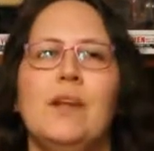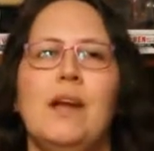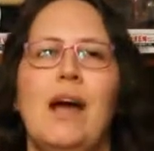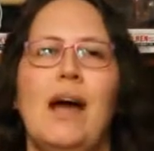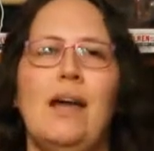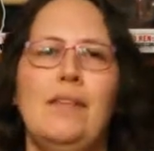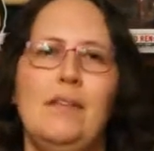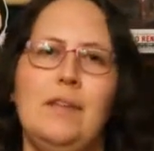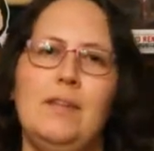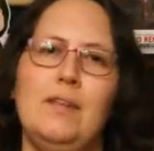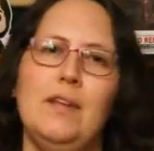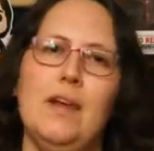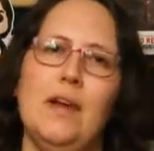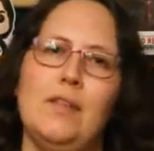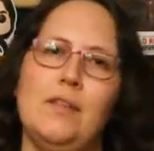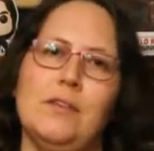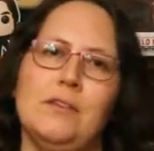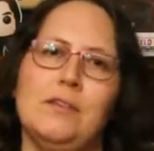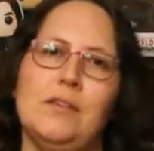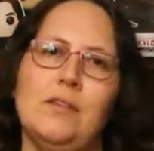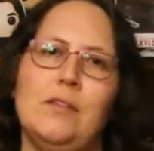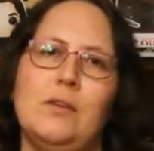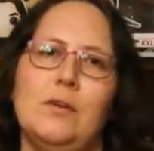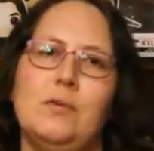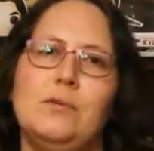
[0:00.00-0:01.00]
And then the
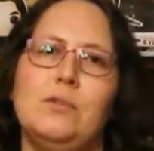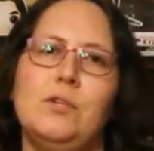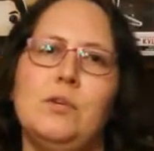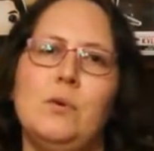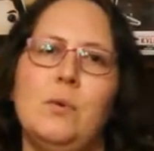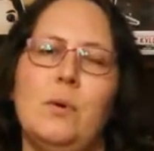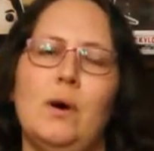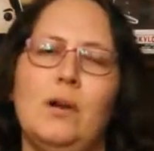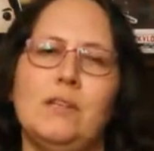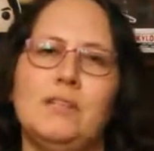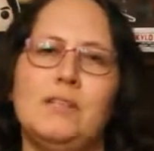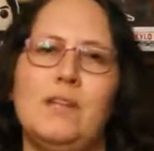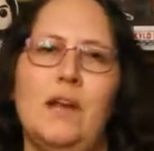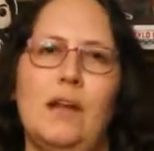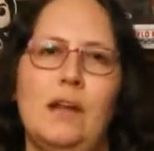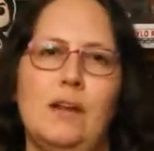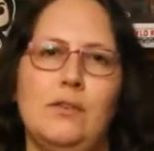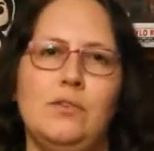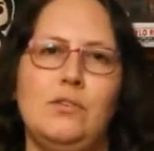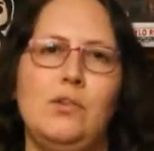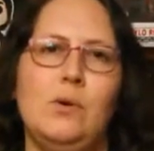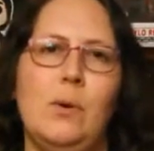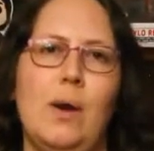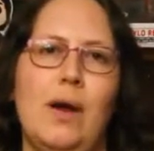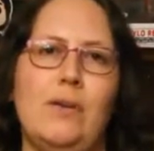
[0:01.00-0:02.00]
others are those who are
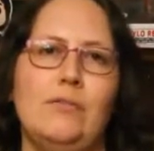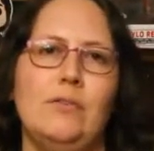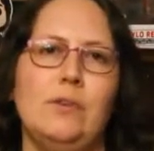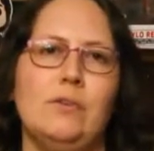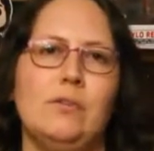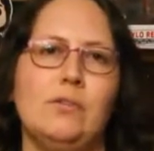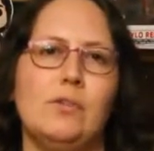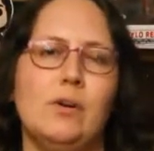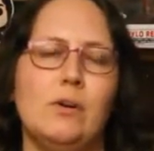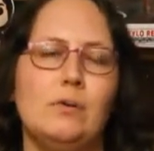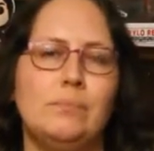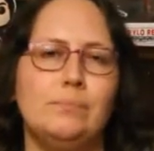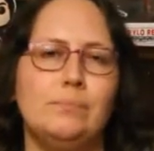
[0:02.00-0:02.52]
silent, who have no song.